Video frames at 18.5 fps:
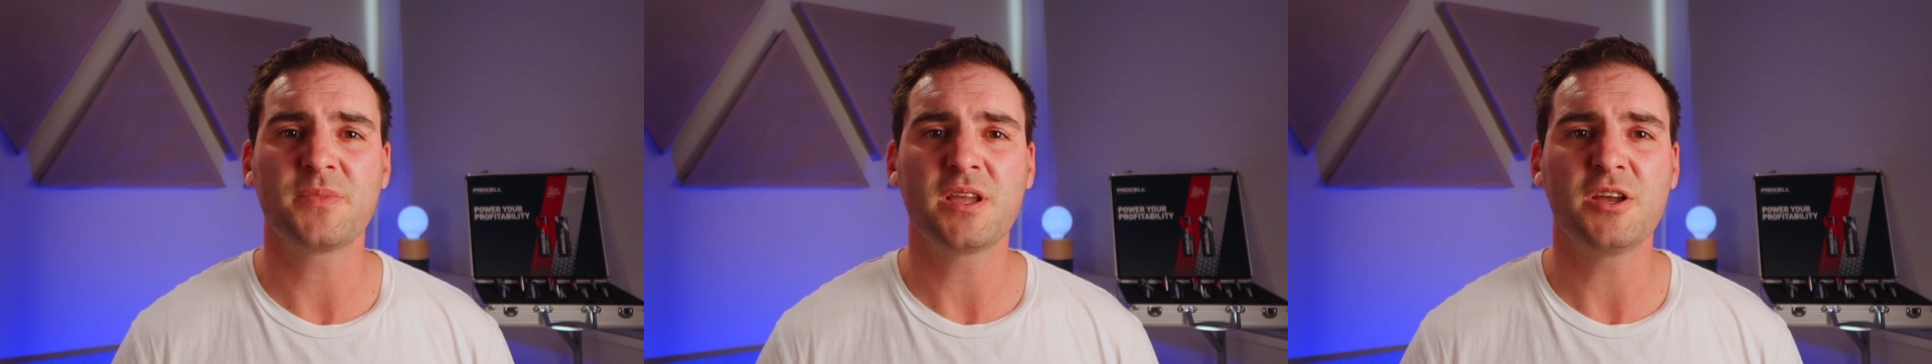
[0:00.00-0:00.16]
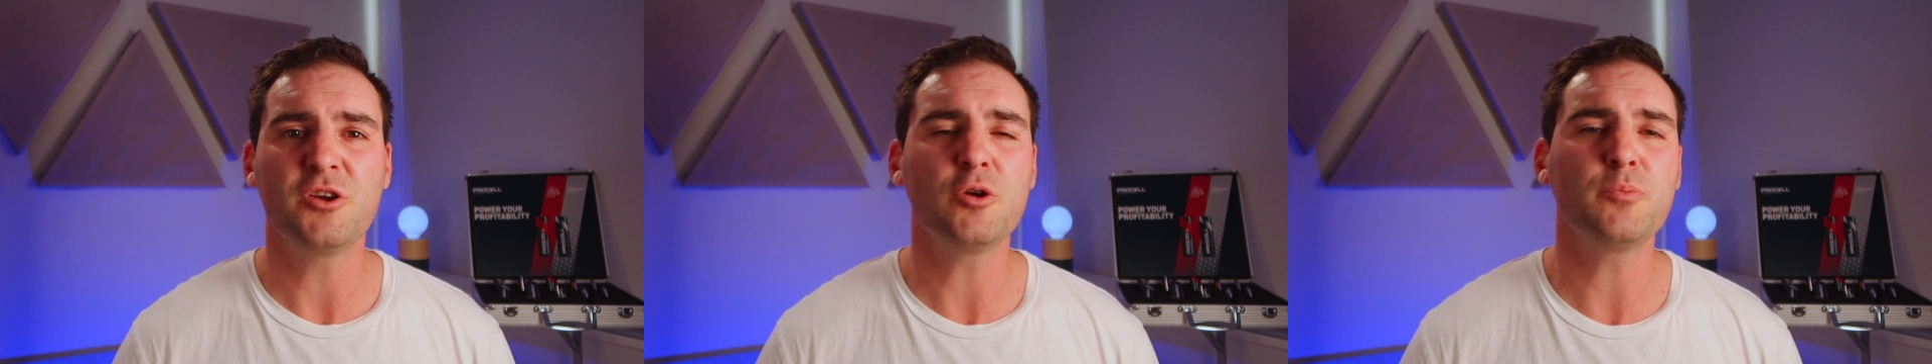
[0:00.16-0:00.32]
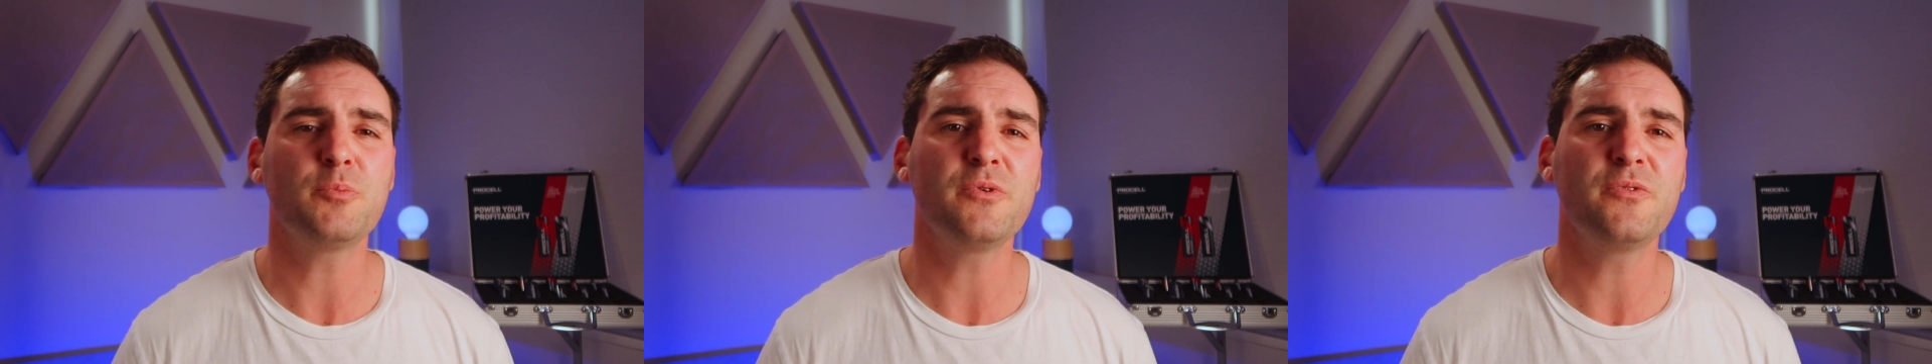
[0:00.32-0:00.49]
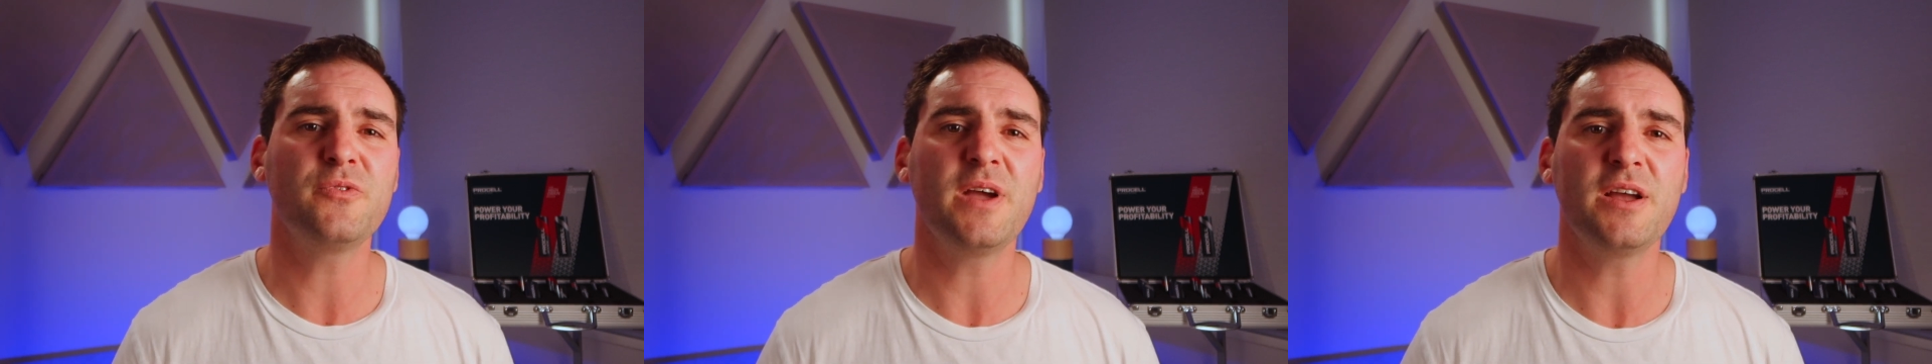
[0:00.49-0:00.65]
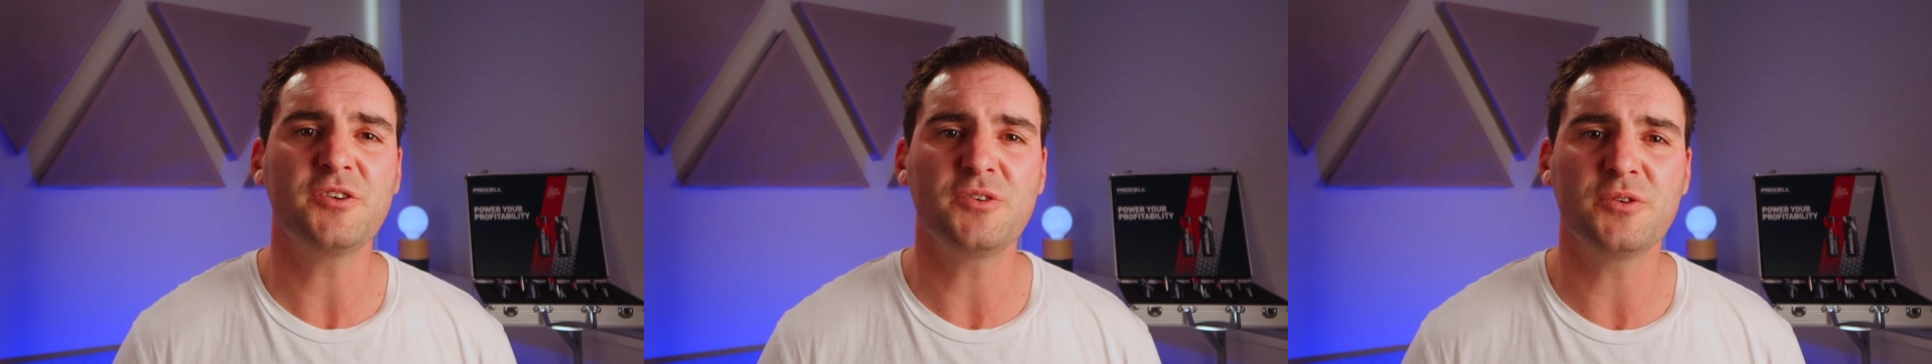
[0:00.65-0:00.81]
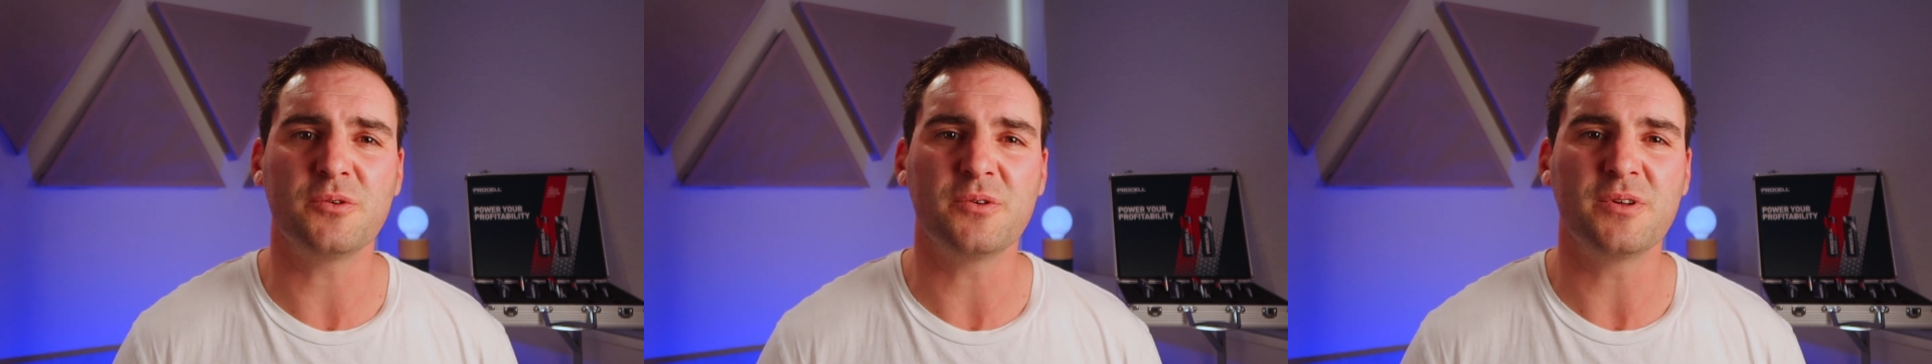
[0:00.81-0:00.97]
You're a
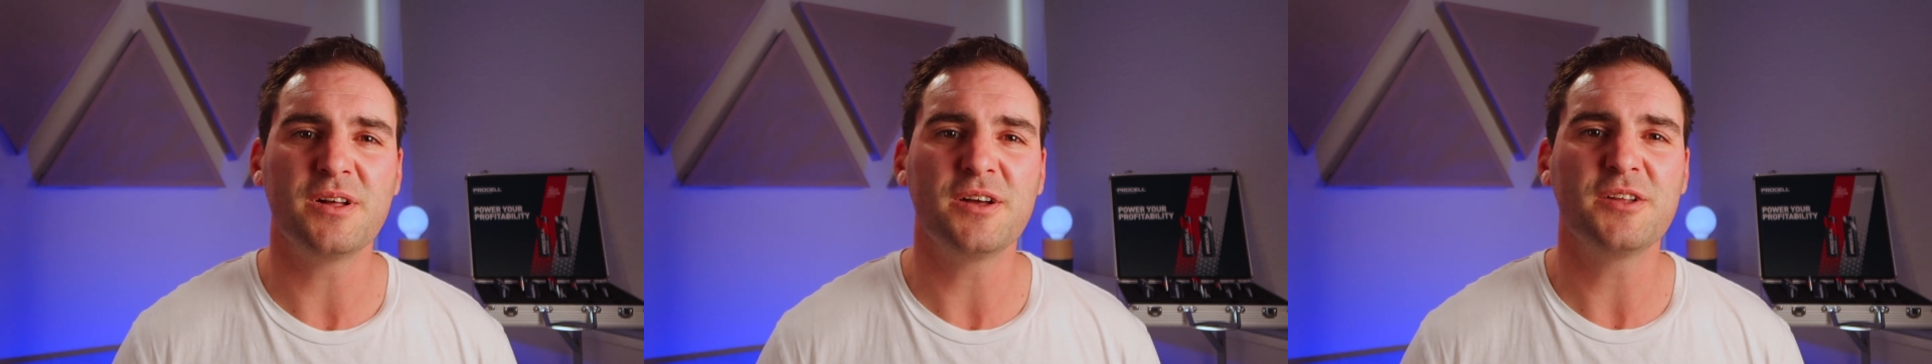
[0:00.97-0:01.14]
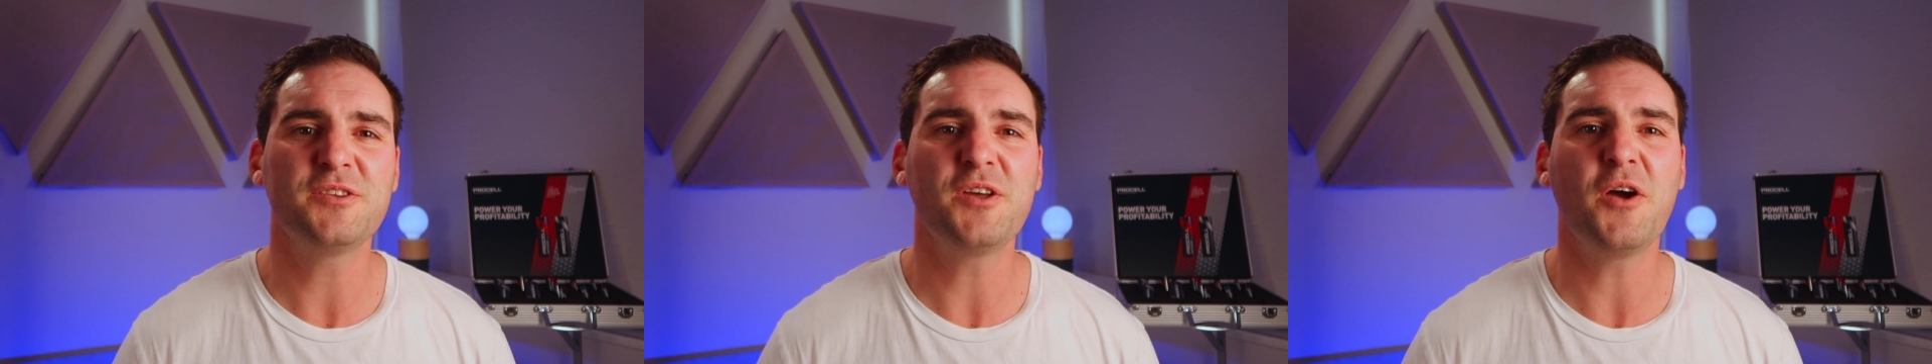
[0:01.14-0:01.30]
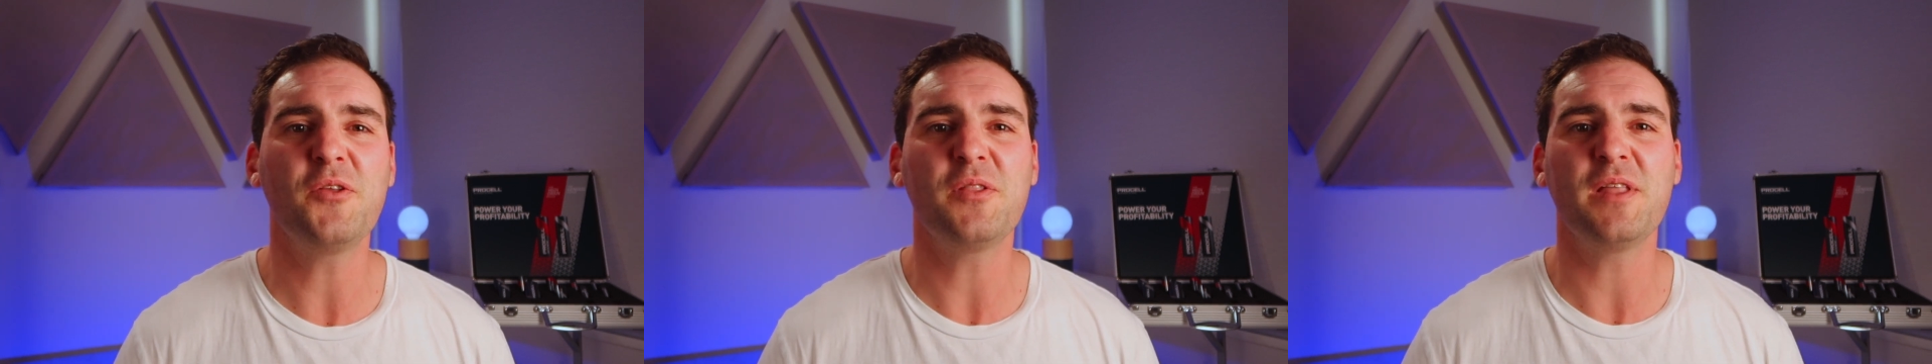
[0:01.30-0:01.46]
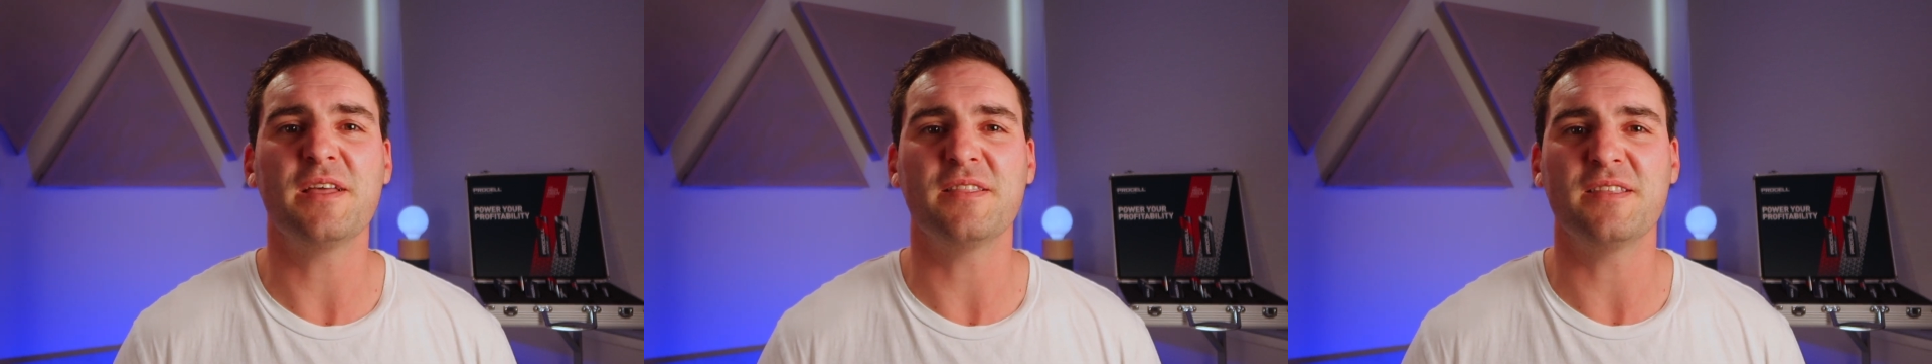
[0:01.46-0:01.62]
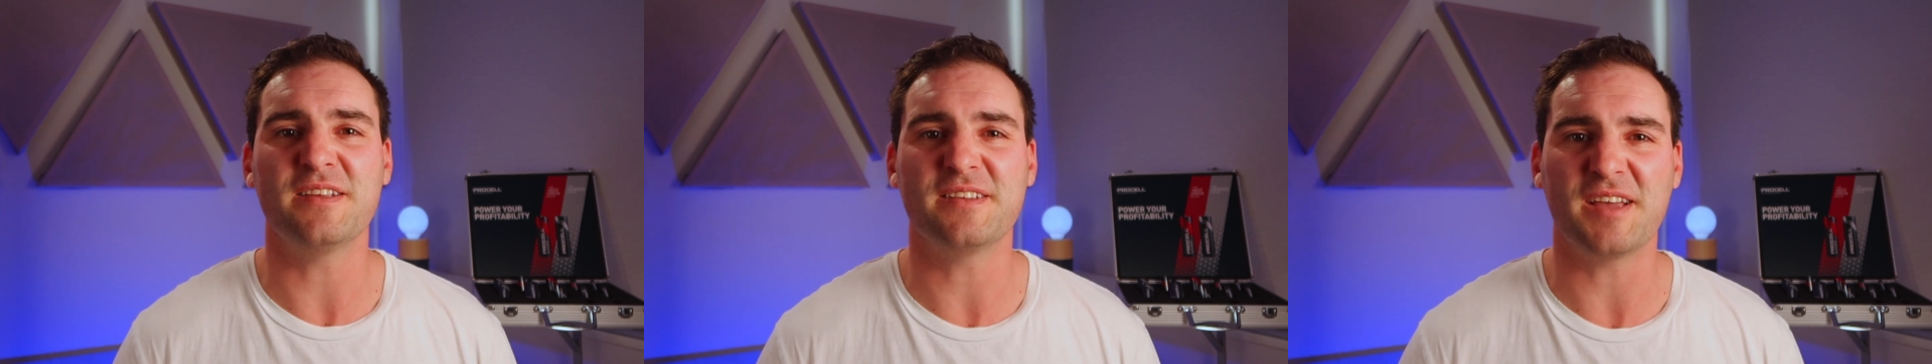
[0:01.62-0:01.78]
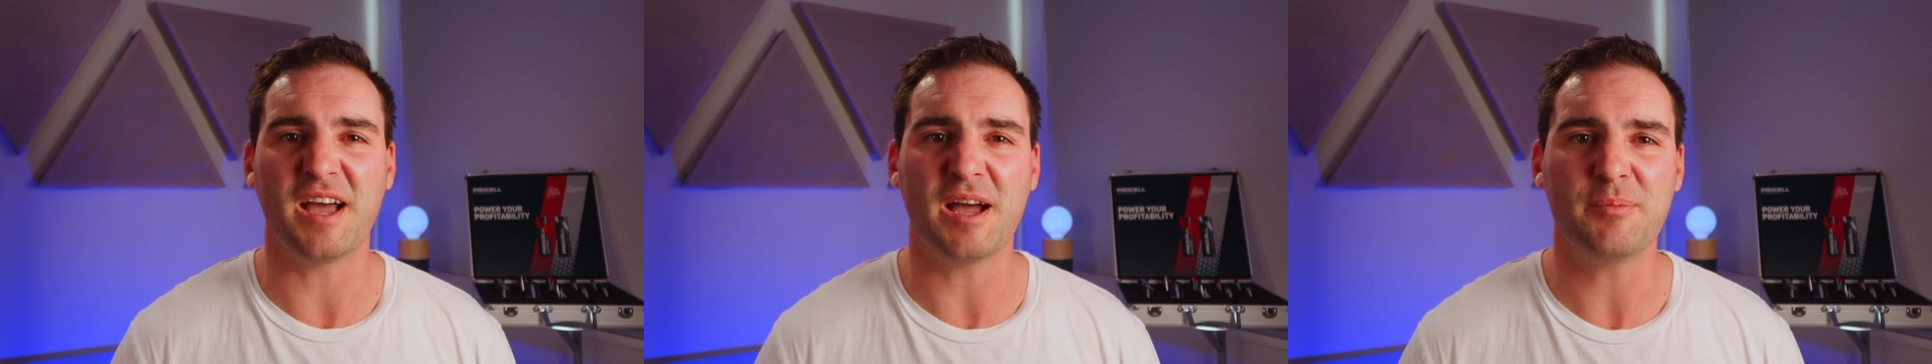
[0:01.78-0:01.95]
professional. Don't let
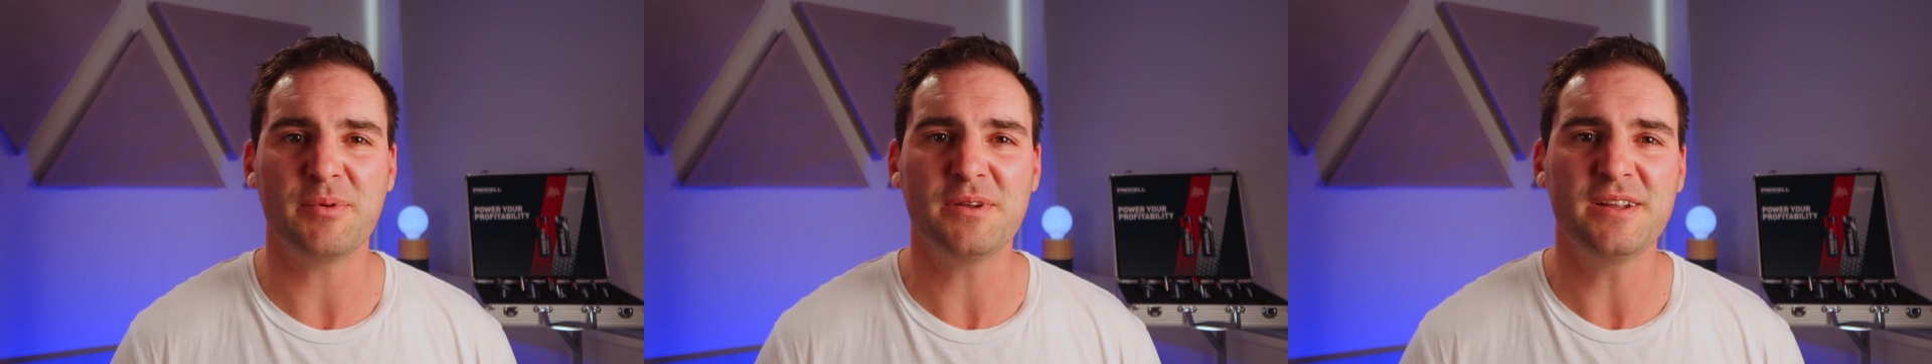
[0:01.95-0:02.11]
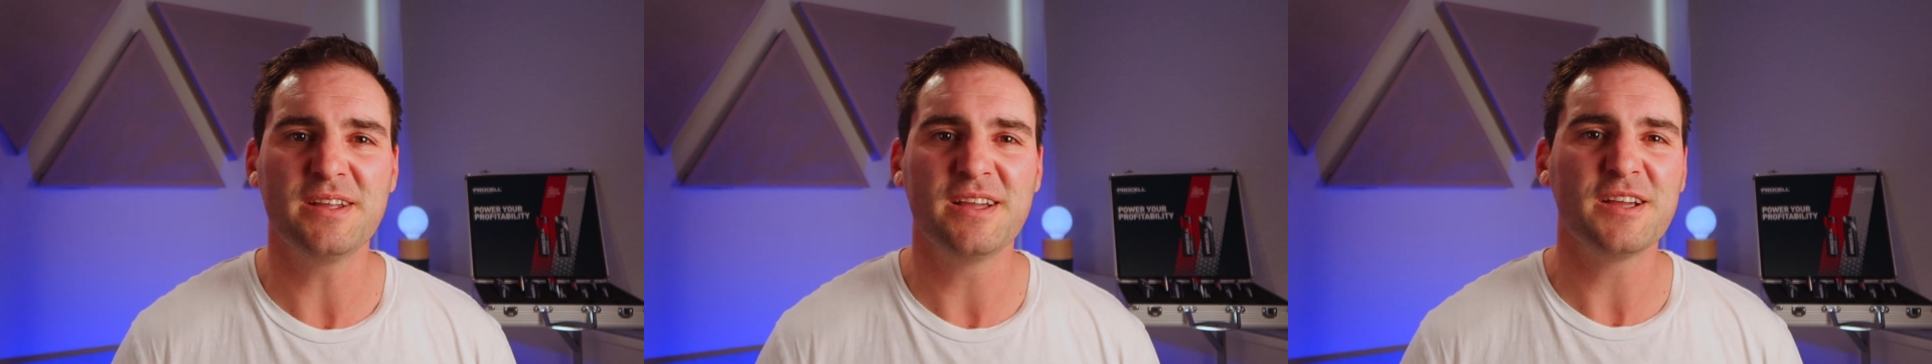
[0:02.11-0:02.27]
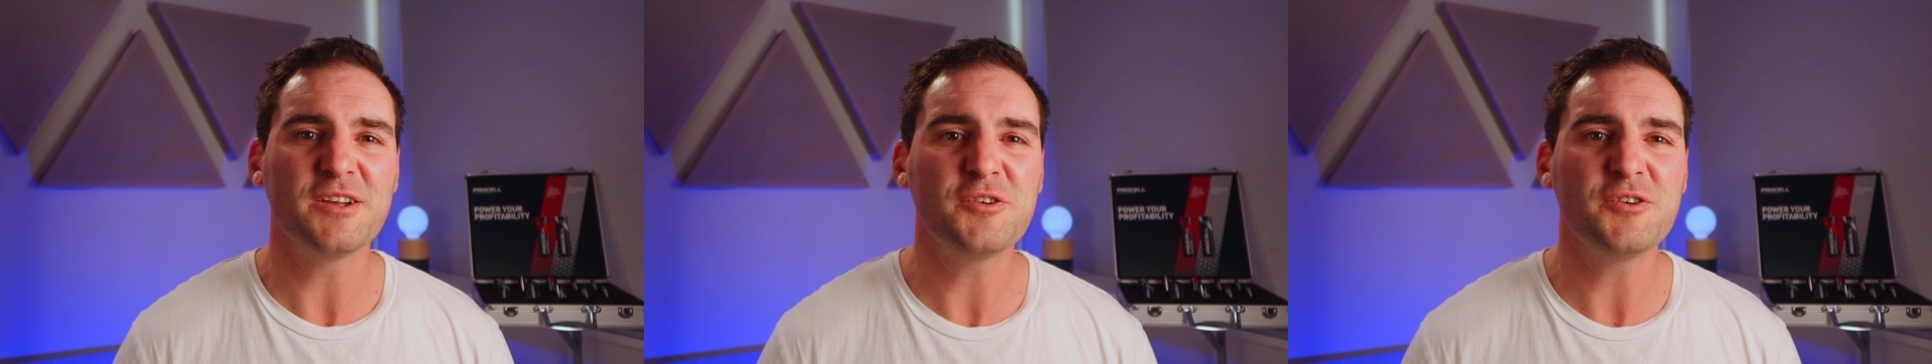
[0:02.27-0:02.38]
this happen.